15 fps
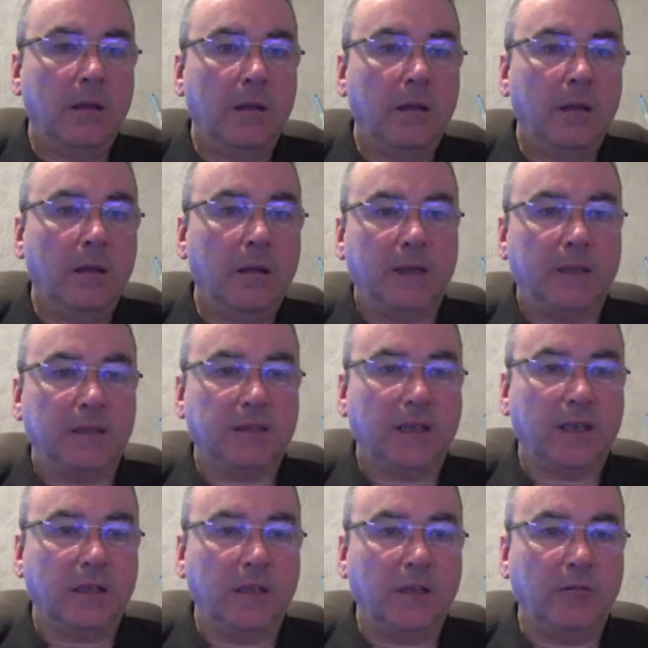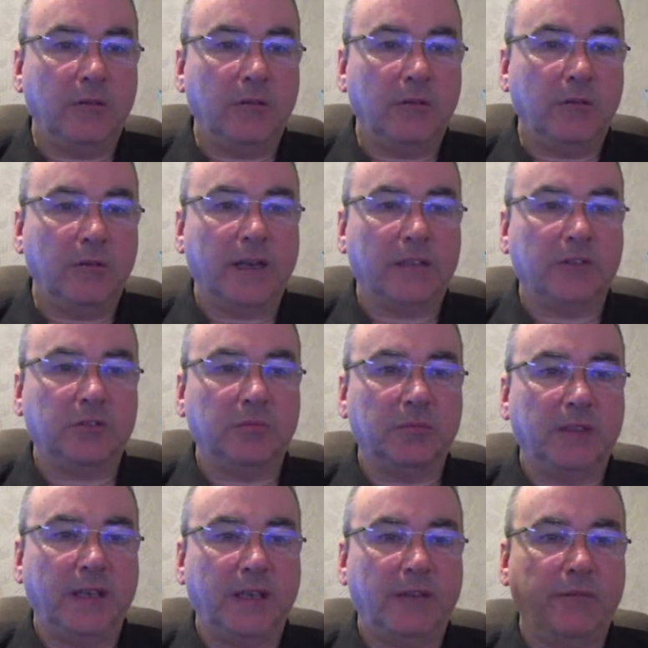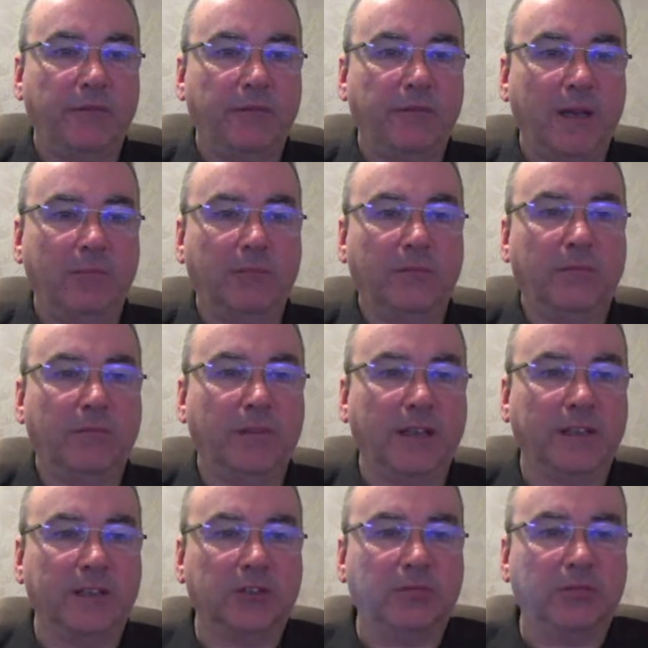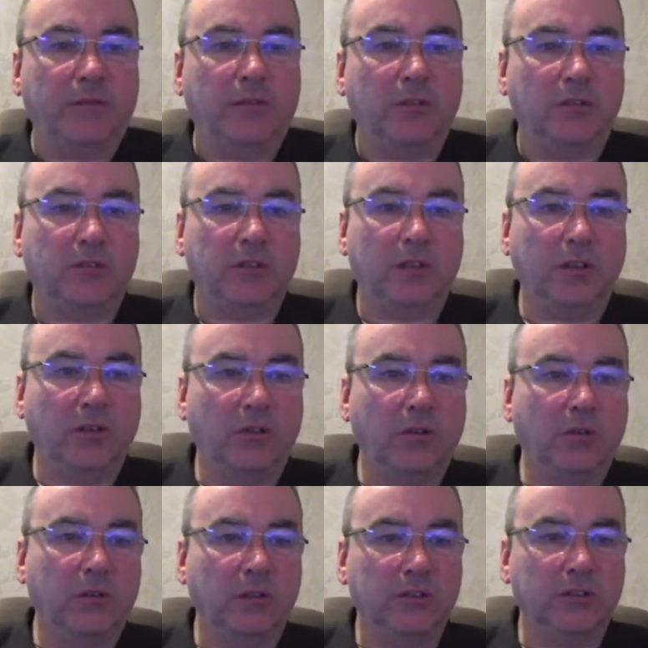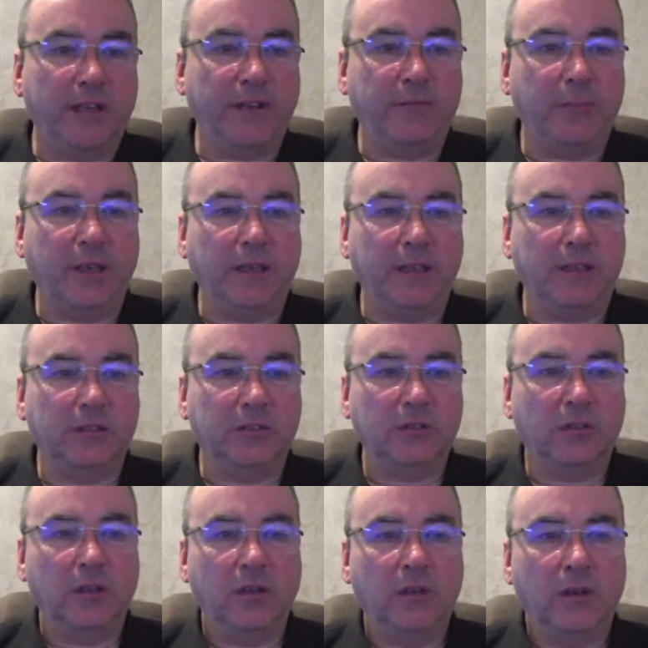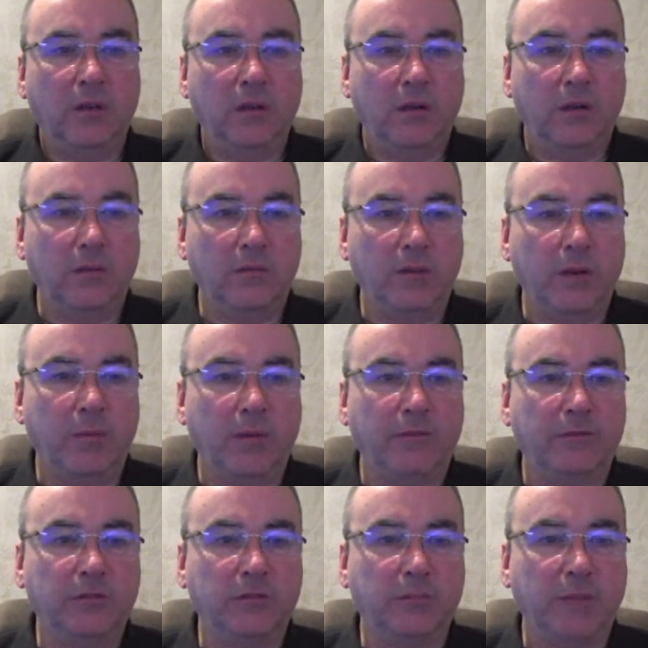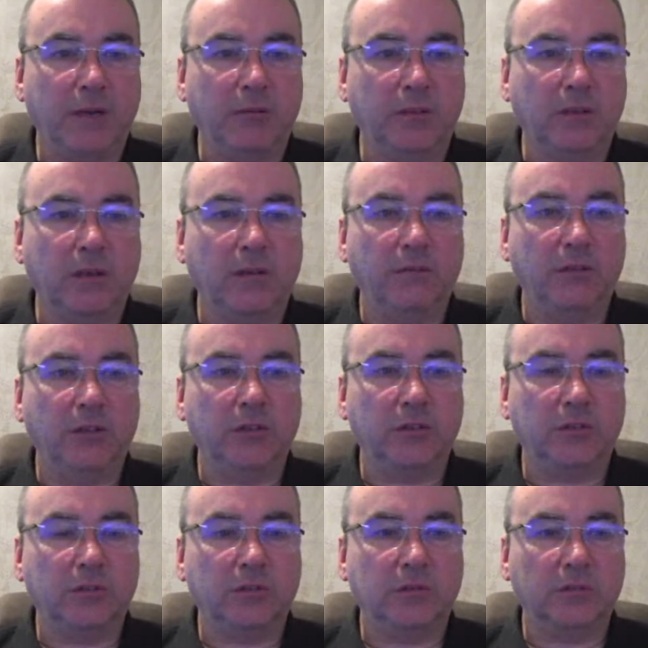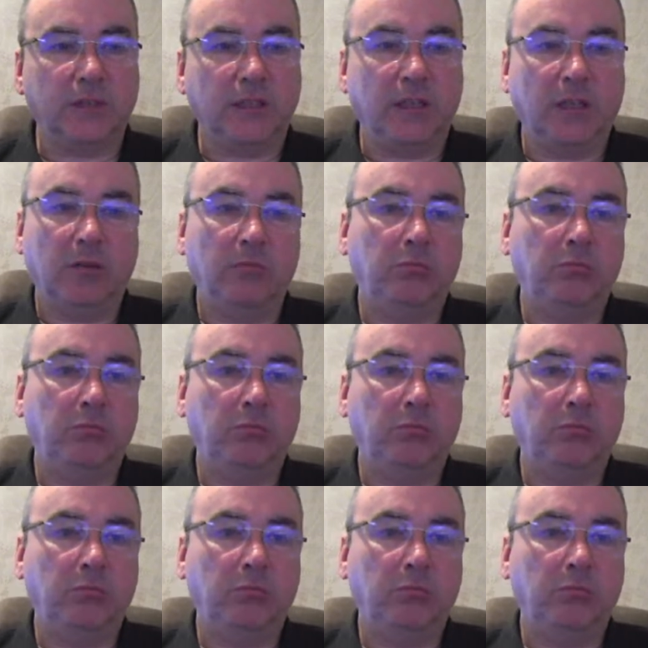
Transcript: Bank Tackle OK, had some gear from them, like swivels and the quarter safe beads. Rip off Spy with Confidence. There you go.